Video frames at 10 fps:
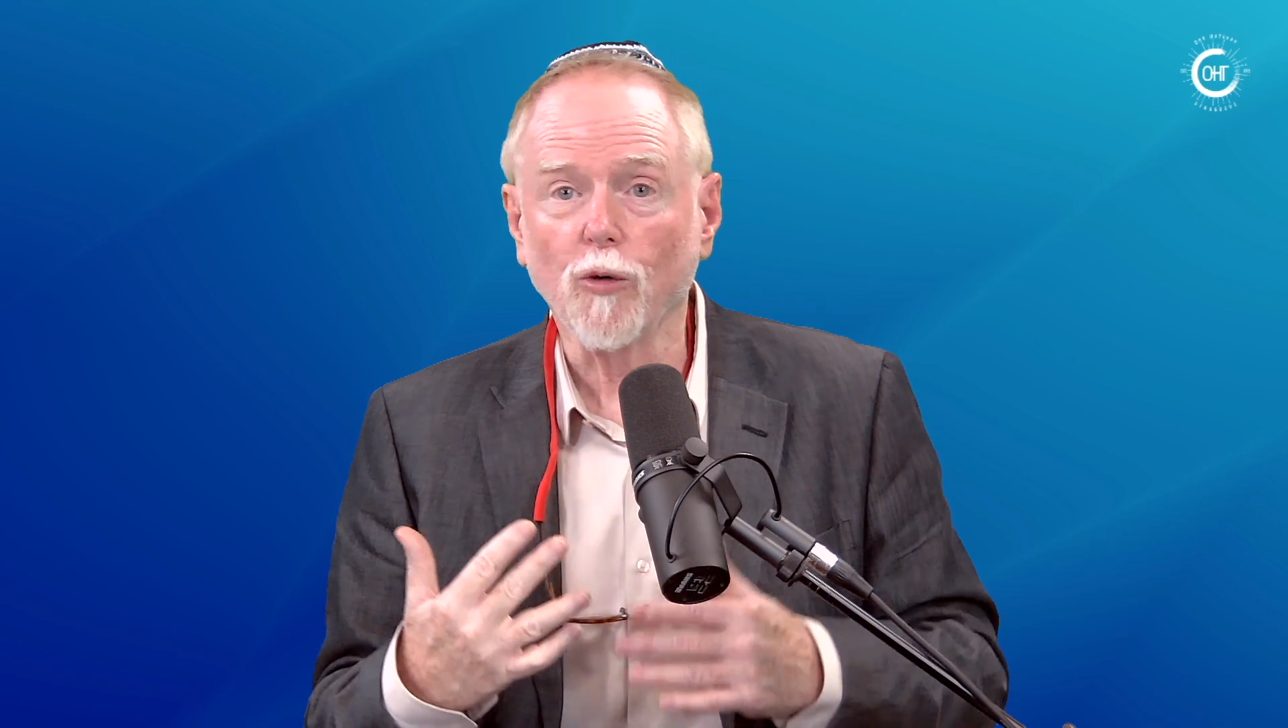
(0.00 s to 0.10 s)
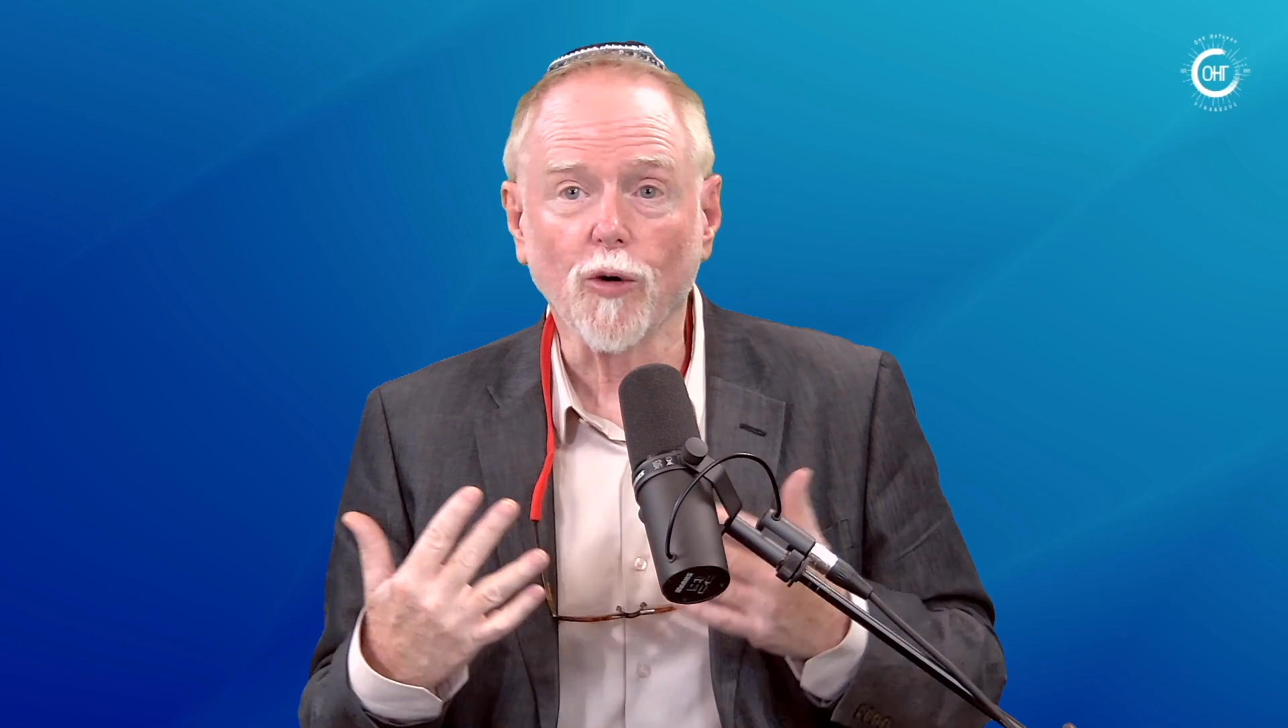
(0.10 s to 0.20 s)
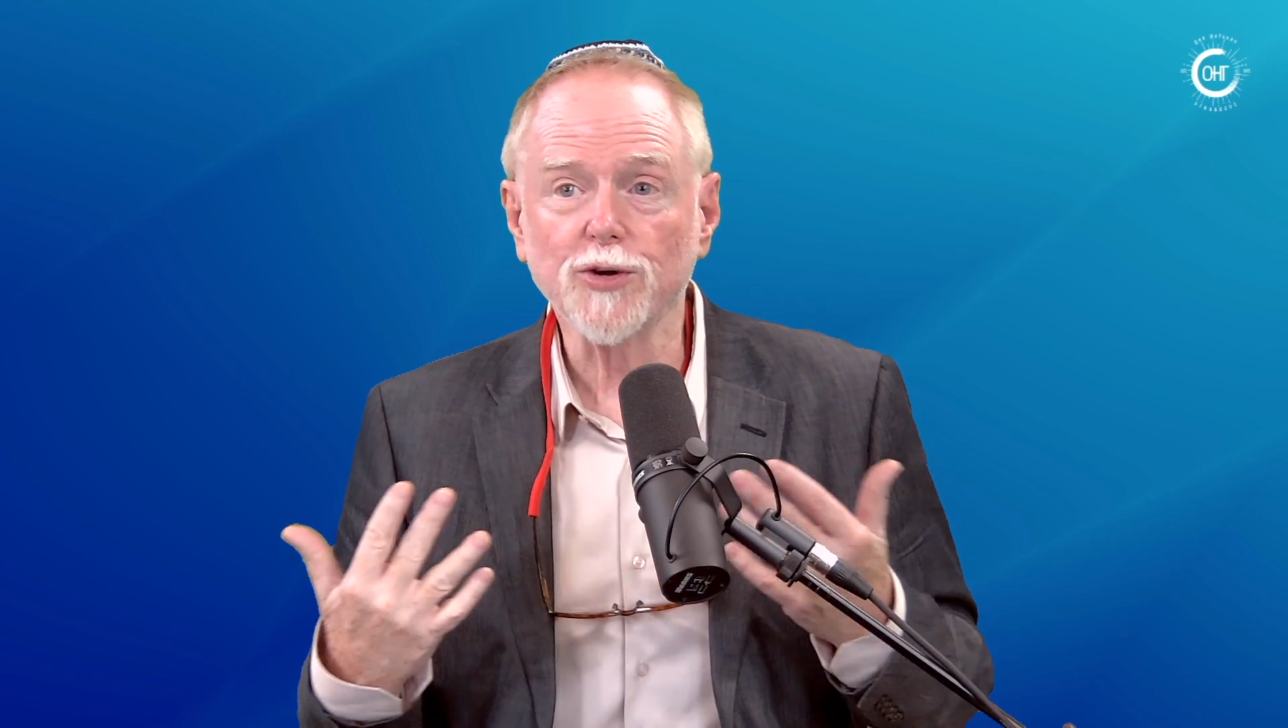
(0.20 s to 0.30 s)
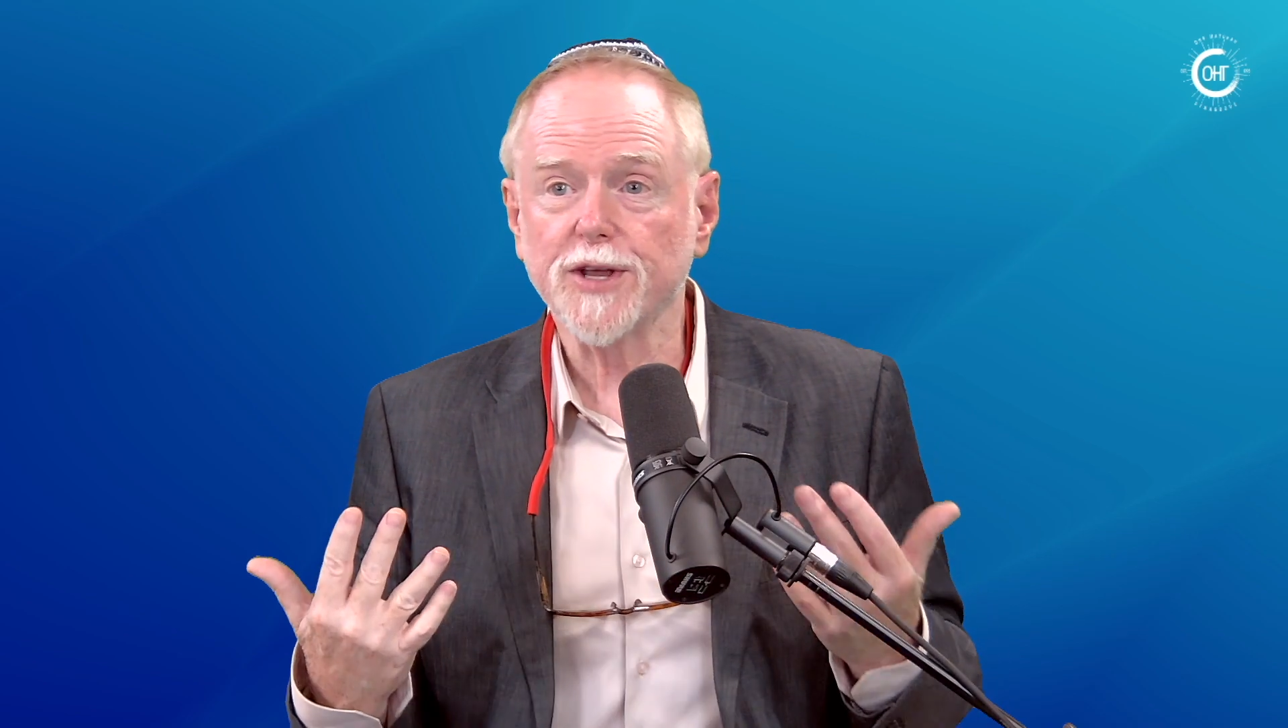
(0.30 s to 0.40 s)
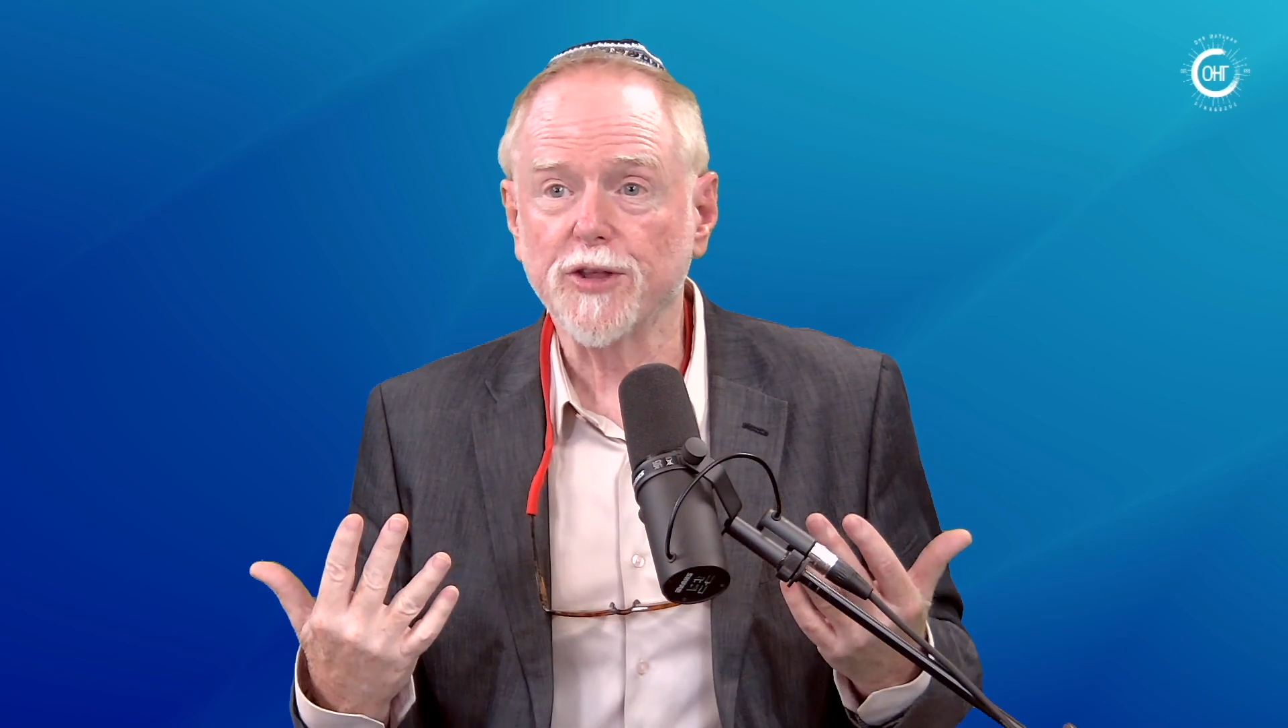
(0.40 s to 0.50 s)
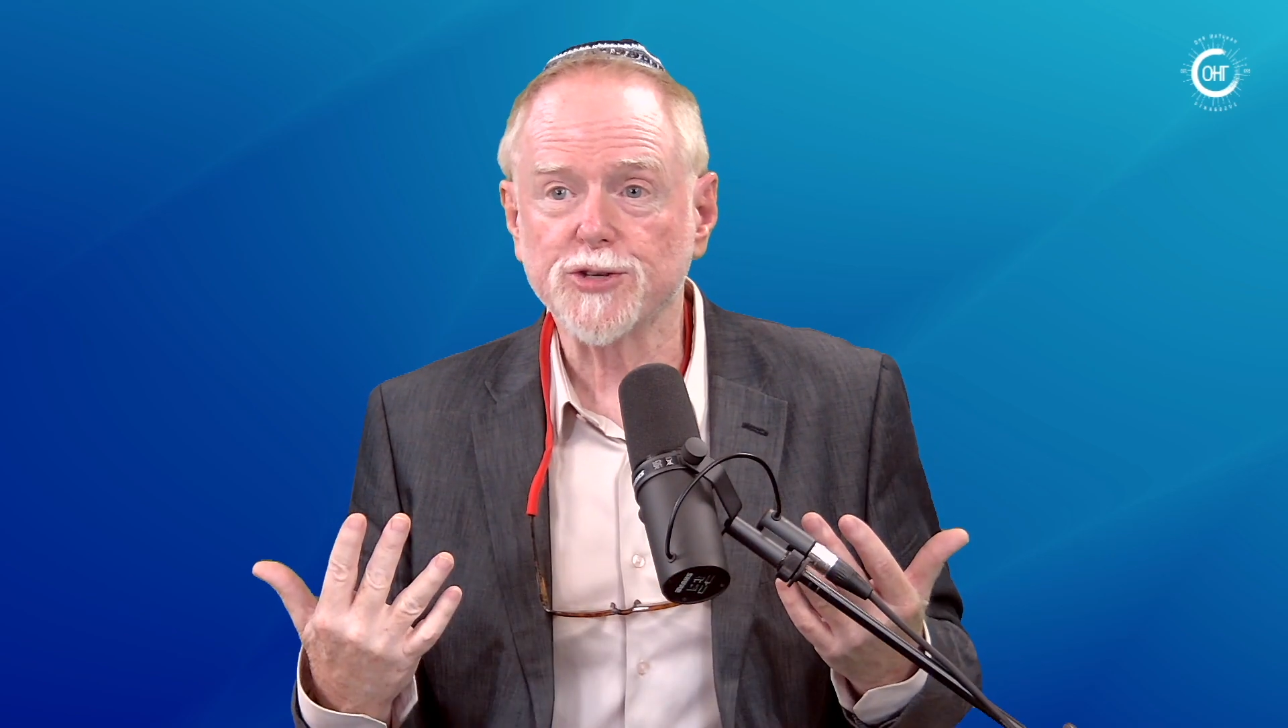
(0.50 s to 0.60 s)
words in the